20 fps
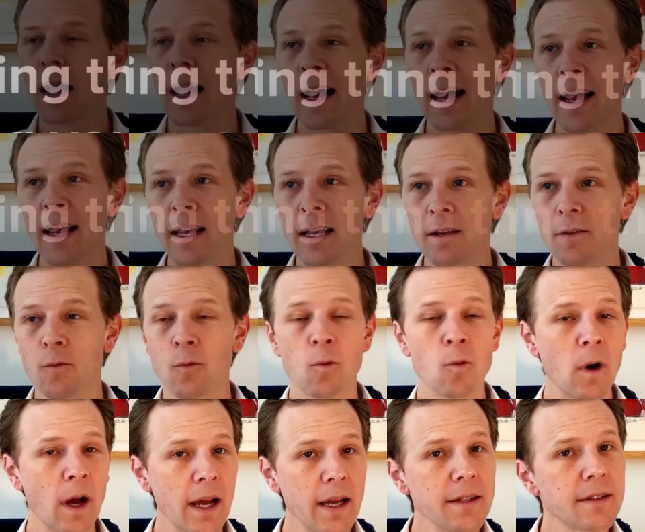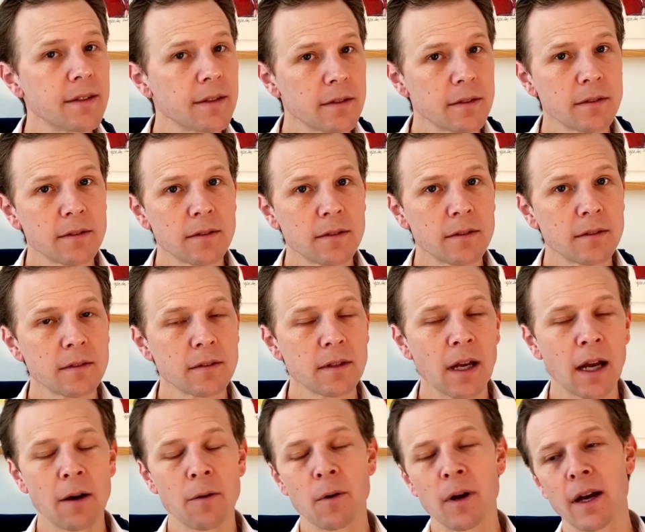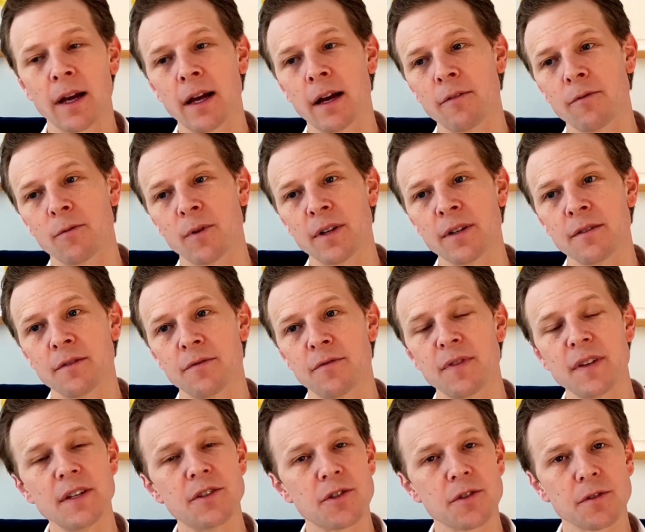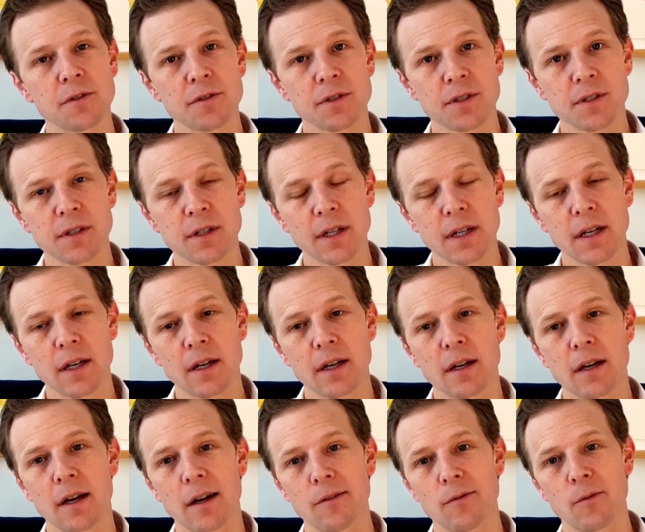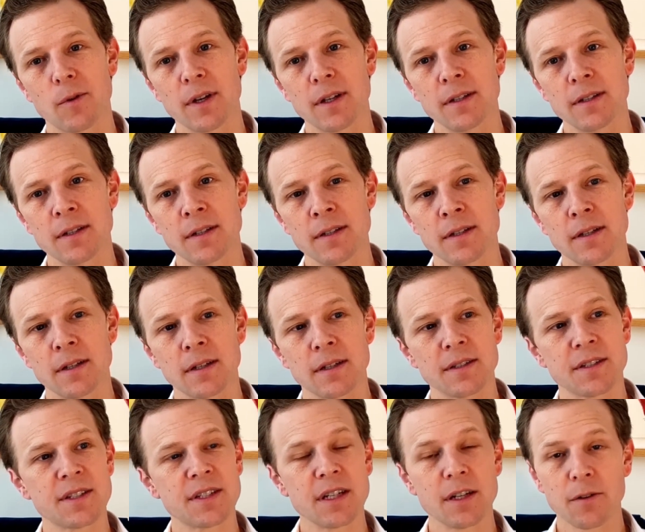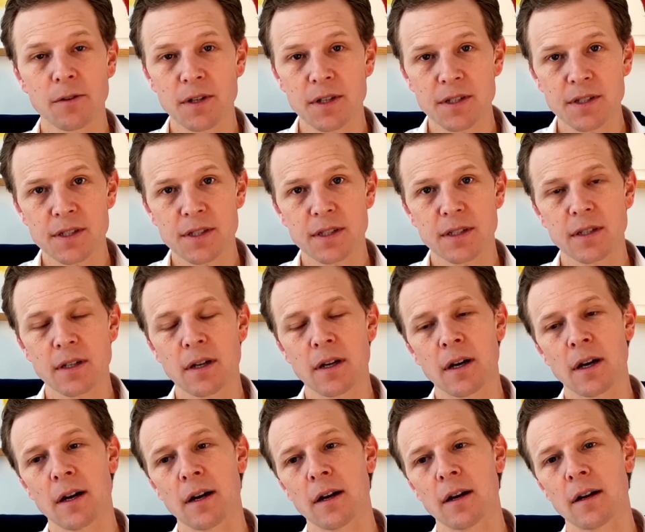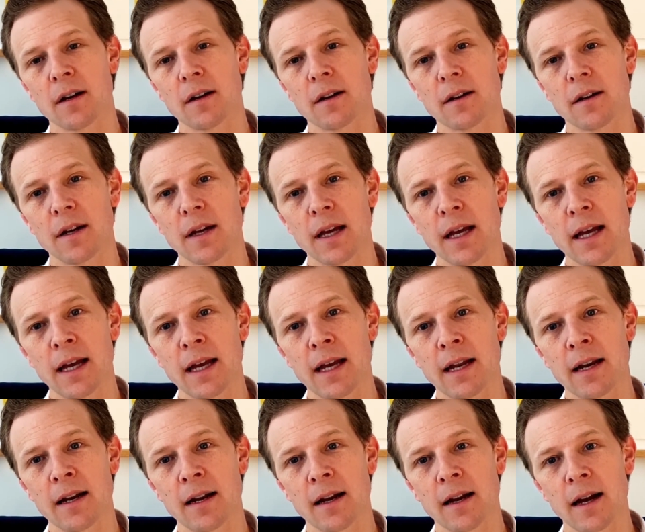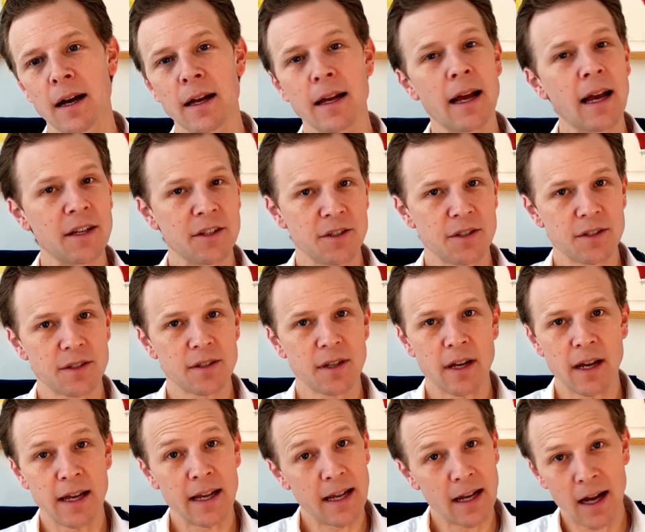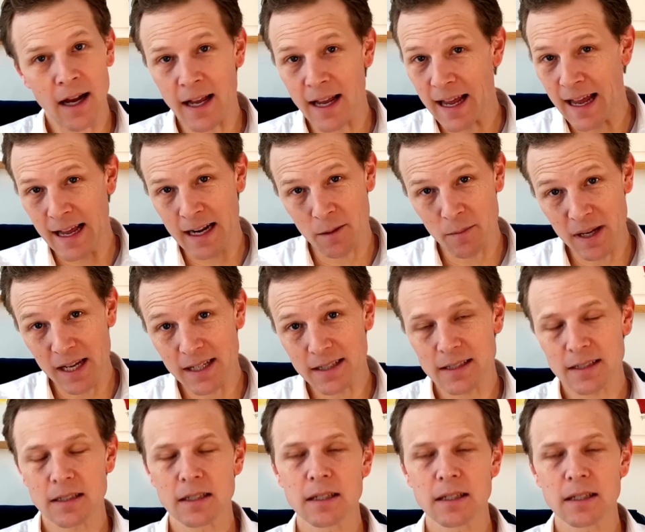I write. I've written features, I've written series, and I animate.